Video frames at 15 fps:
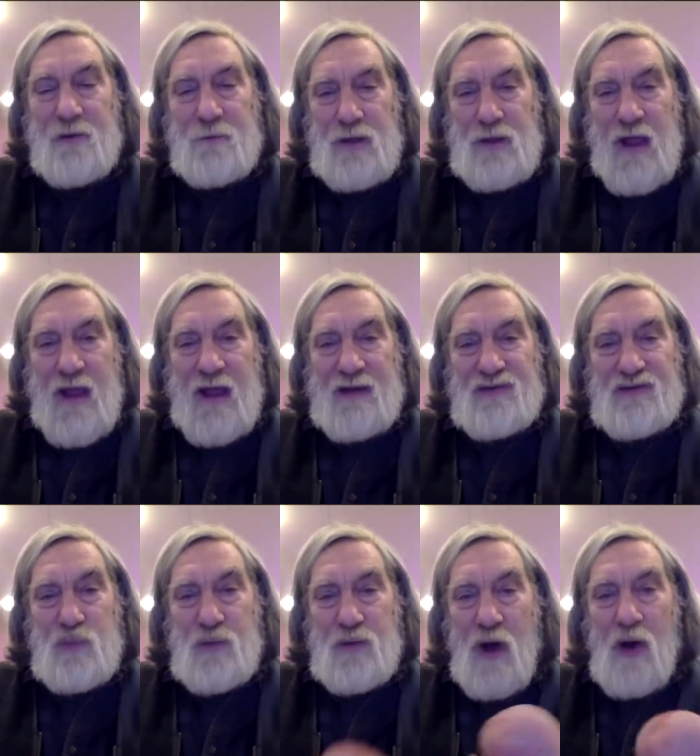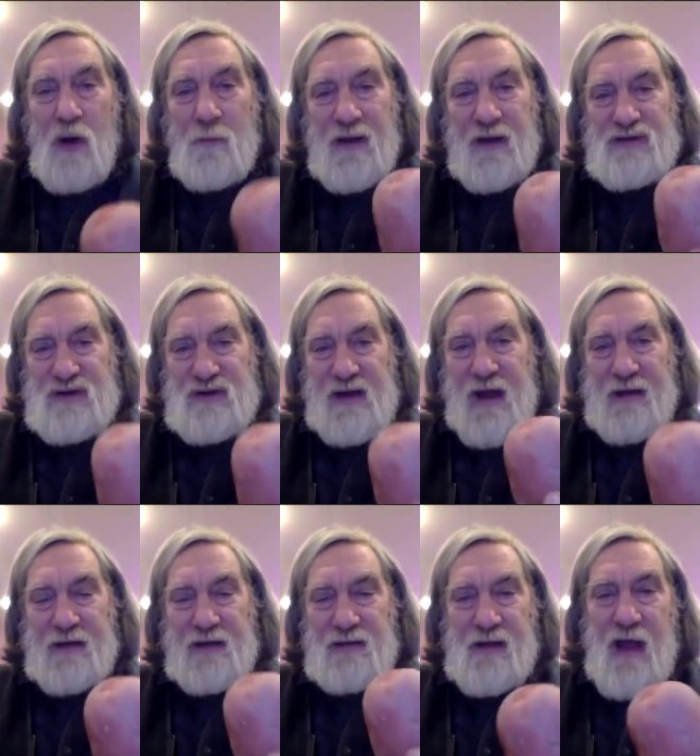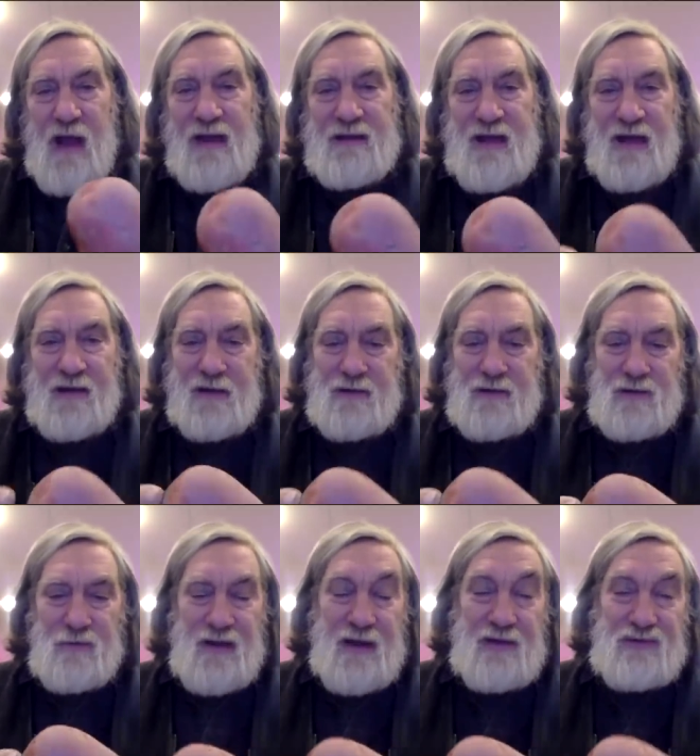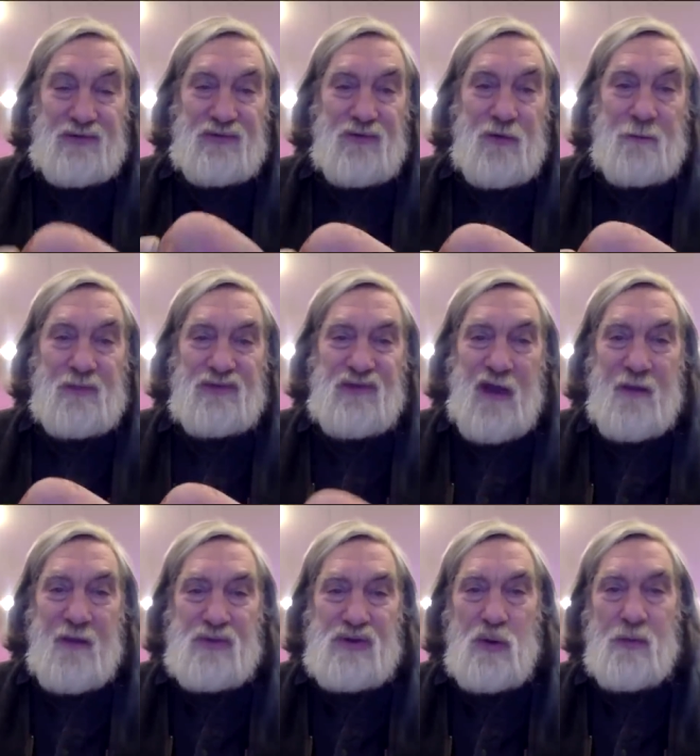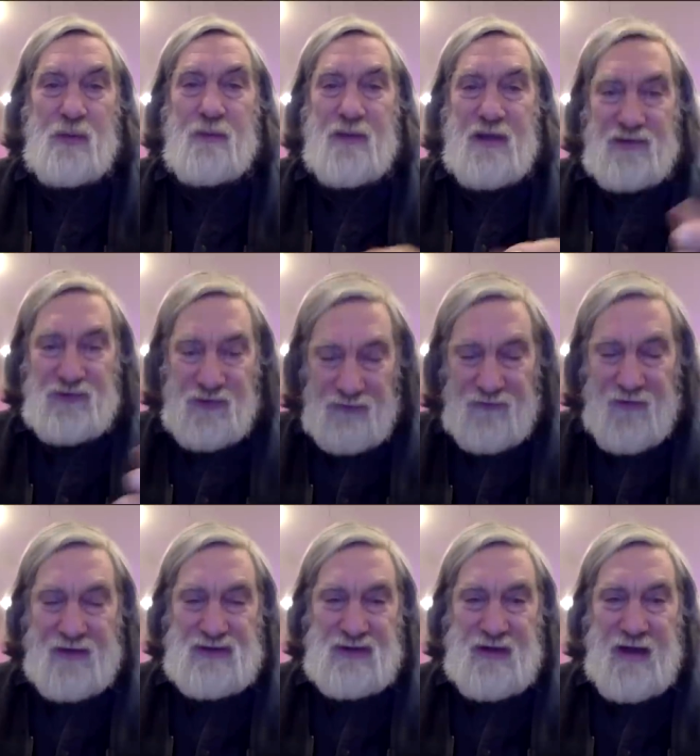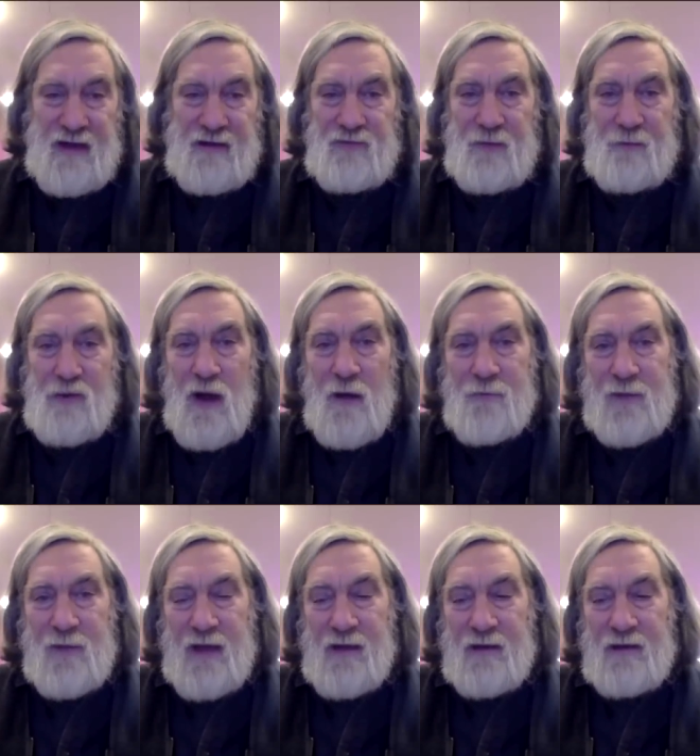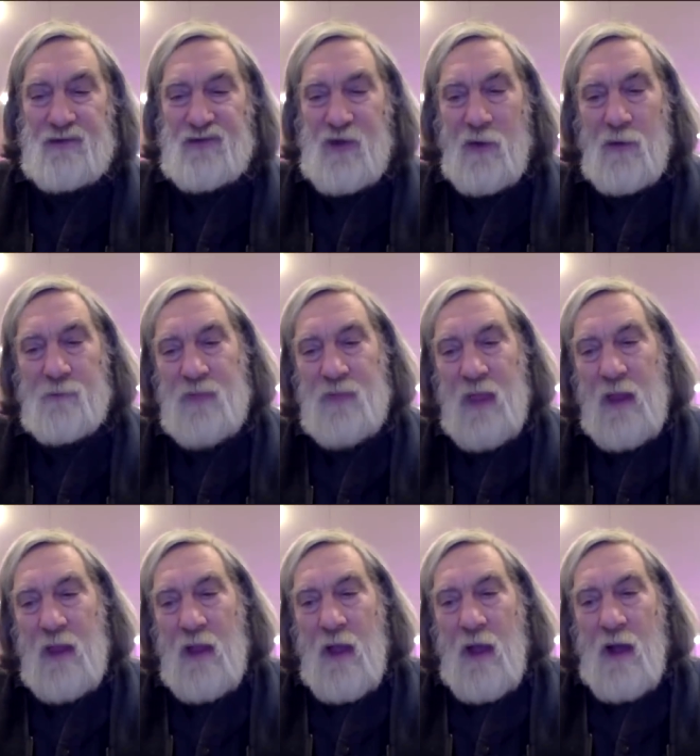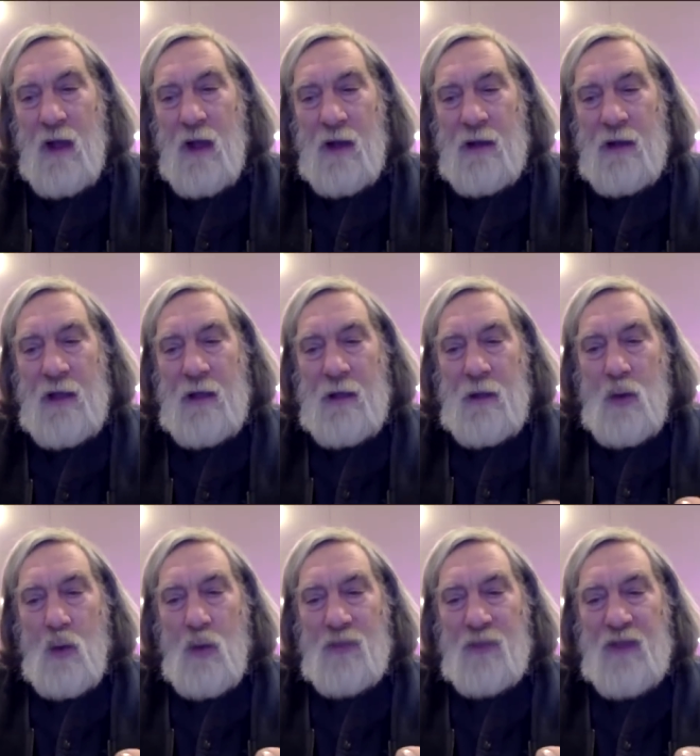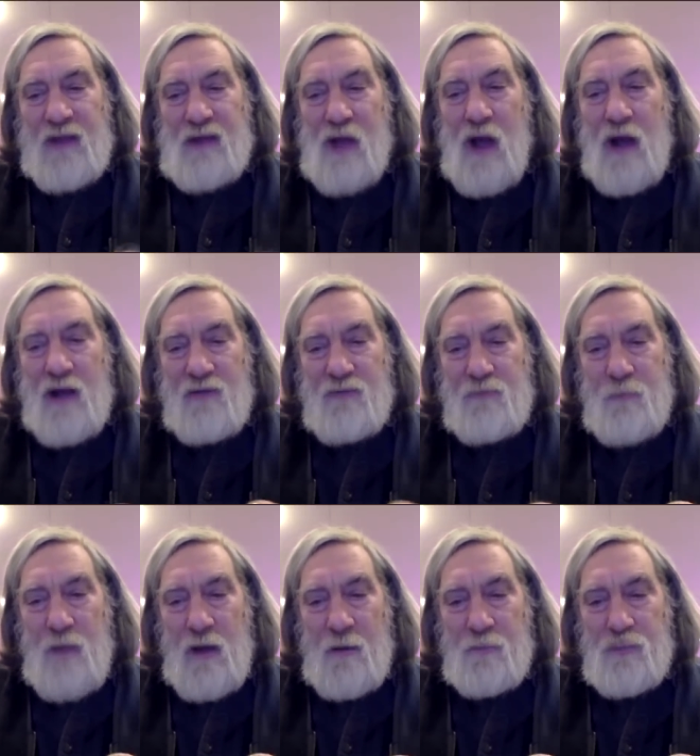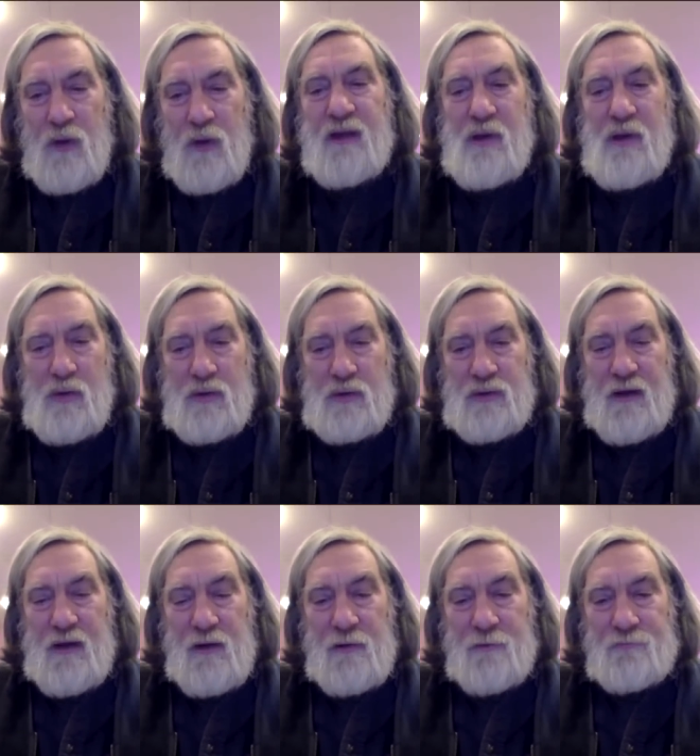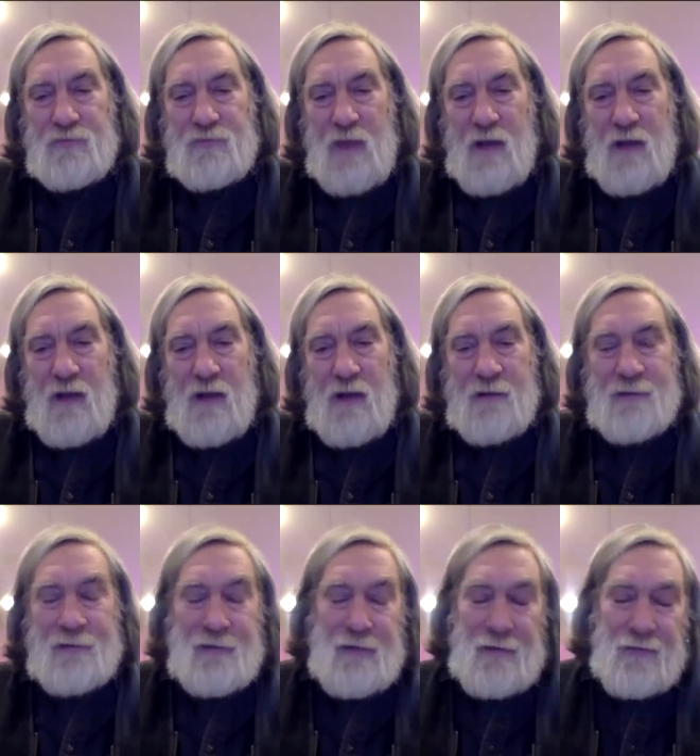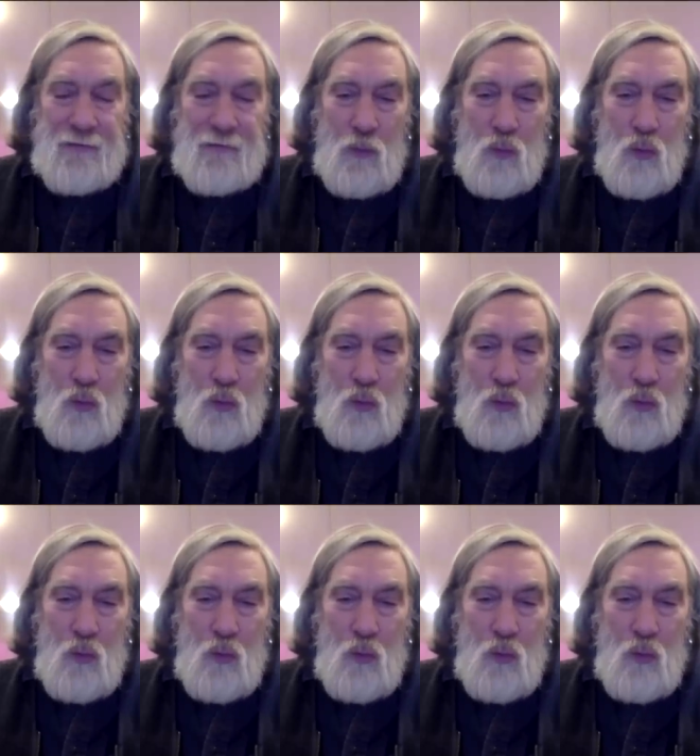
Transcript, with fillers: uh, daughter plants would all be genetically identical because it's from the same tuber, because it's vegetatively propagated. So uh, when they talk of uh, pre nuclear, uh,